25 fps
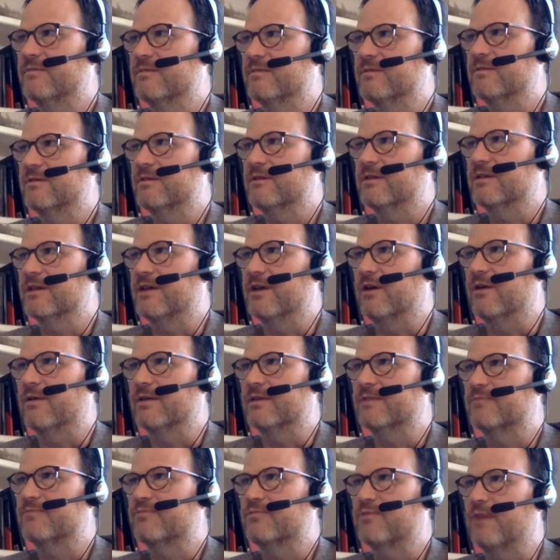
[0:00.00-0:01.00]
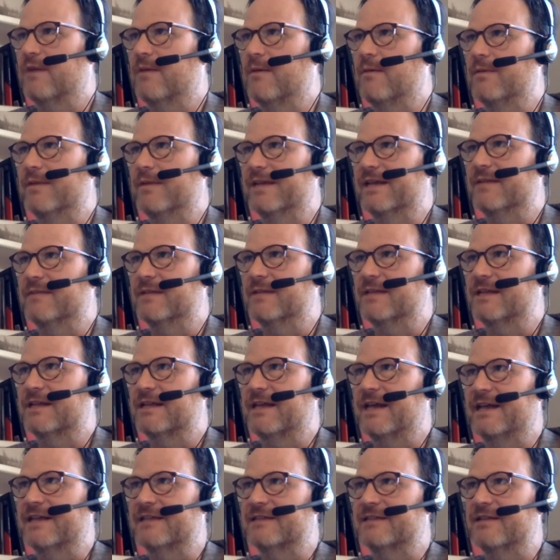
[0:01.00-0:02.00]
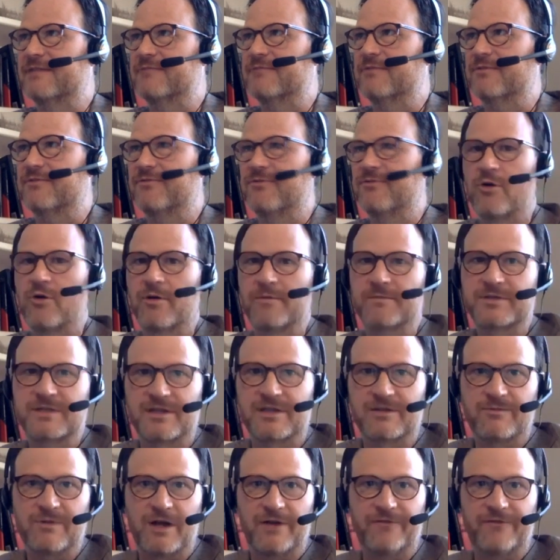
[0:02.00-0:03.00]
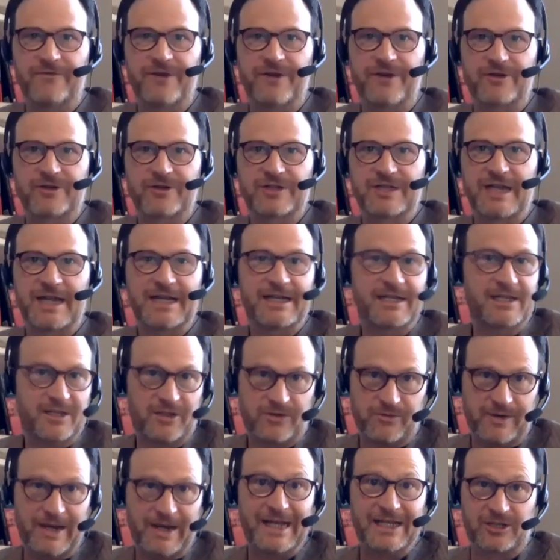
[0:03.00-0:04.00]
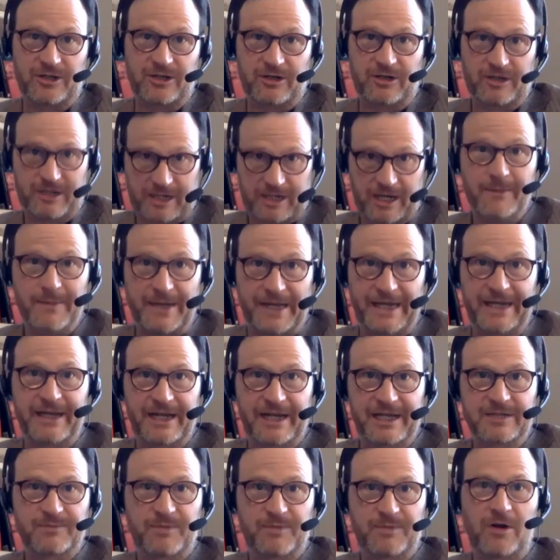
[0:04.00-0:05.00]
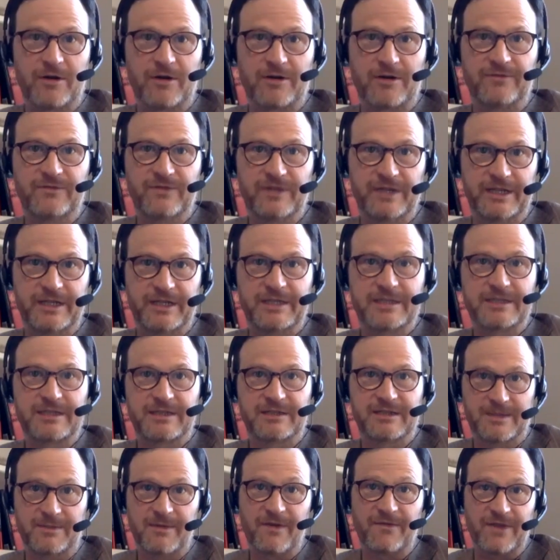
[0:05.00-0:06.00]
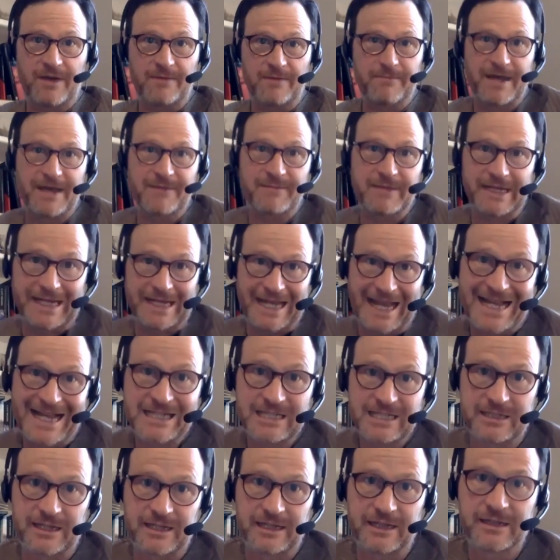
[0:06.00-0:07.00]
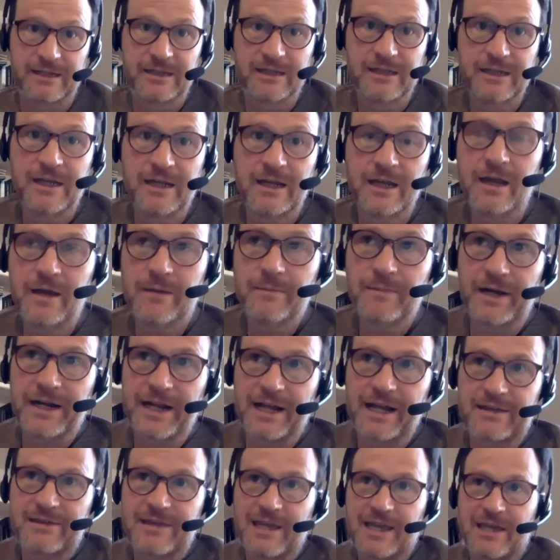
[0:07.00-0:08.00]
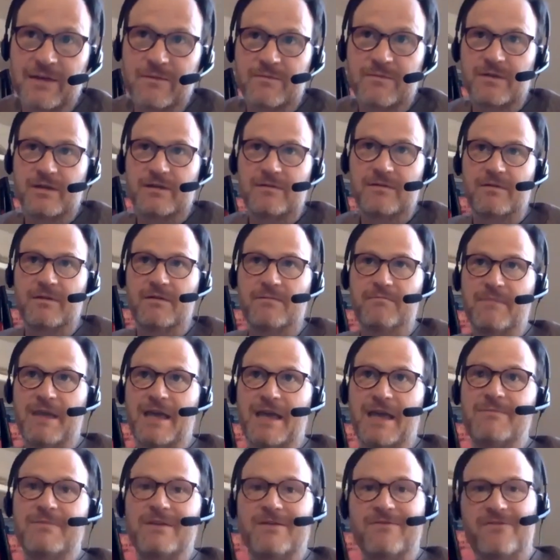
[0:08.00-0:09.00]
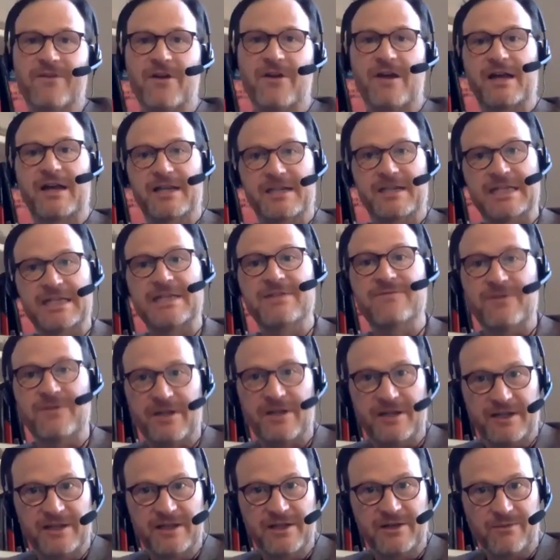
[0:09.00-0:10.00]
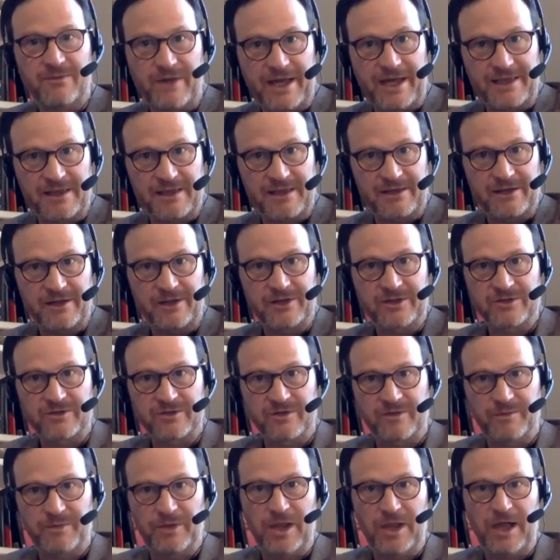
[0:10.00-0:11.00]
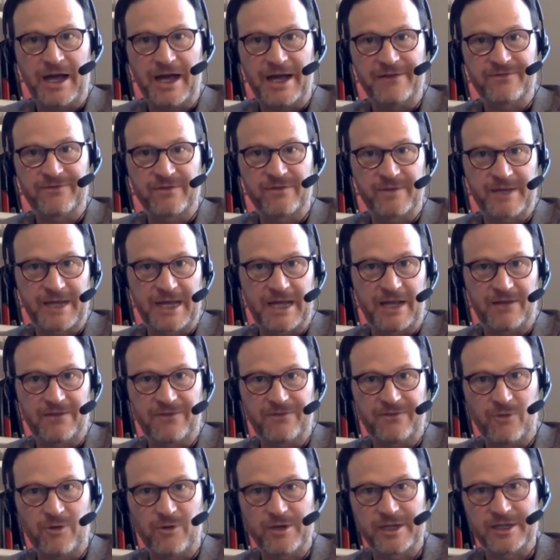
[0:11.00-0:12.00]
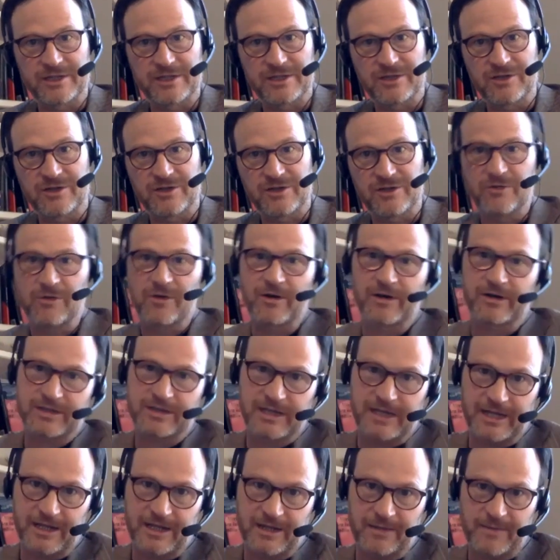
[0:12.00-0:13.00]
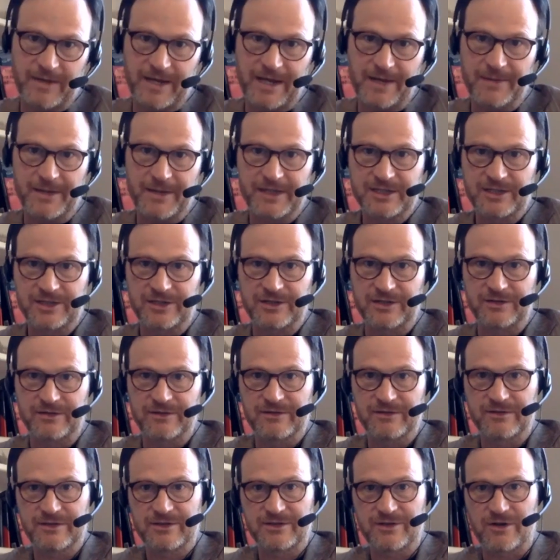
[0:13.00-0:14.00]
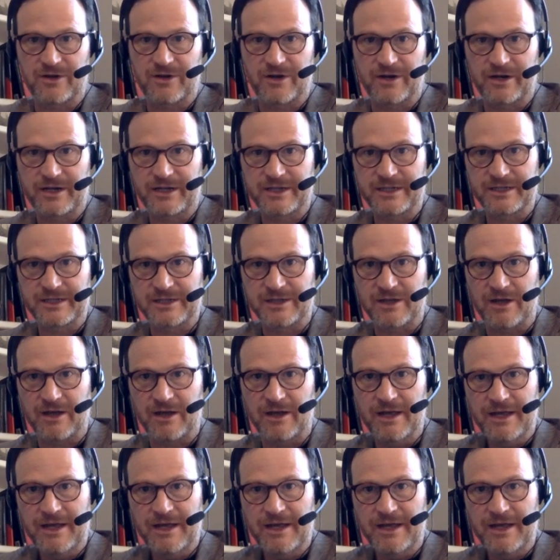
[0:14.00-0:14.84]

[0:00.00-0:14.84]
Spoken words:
you know, it's probably going to be the case that reforms to the welfare state in the US are coming as part of this. Some of them may be lasting, but I think it may be very uneven in the way that those are applied from California to New York to Alabama to Arkansas.